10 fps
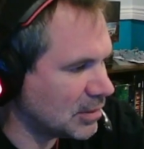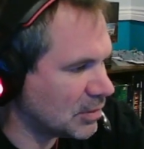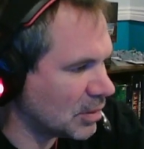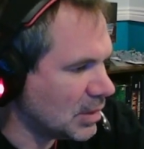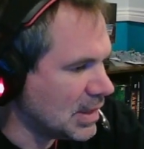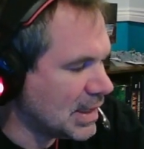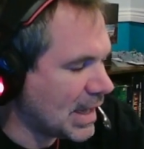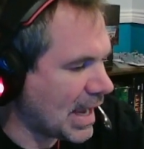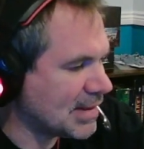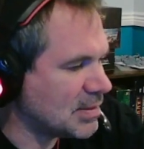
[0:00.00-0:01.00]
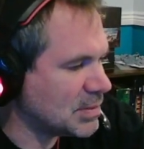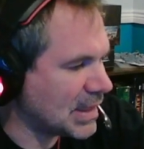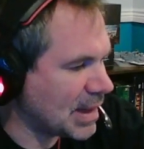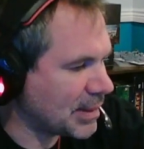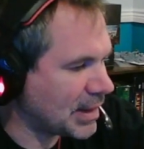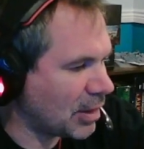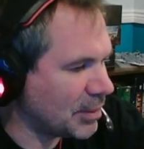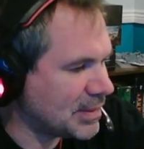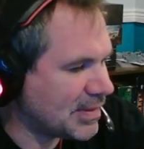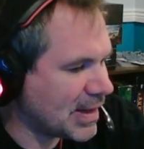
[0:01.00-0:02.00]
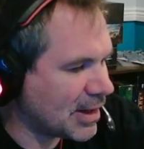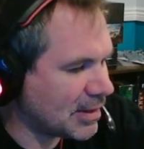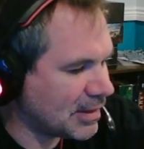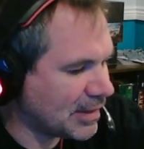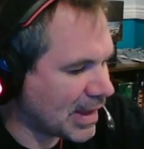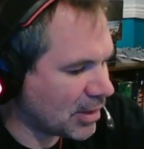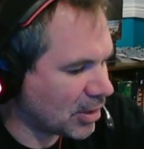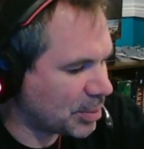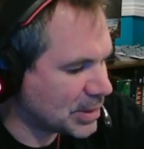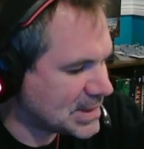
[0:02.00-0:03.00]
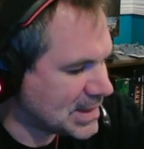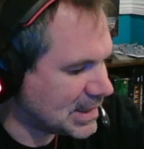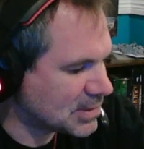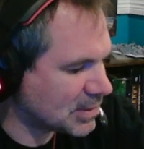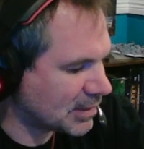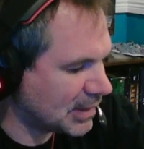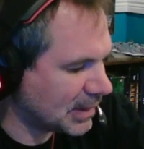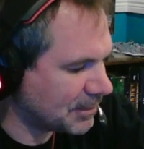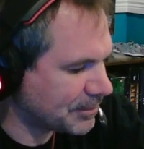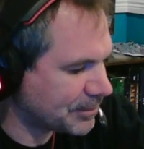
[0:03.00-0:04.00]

So add some dynamic elements there that are pretty interesting.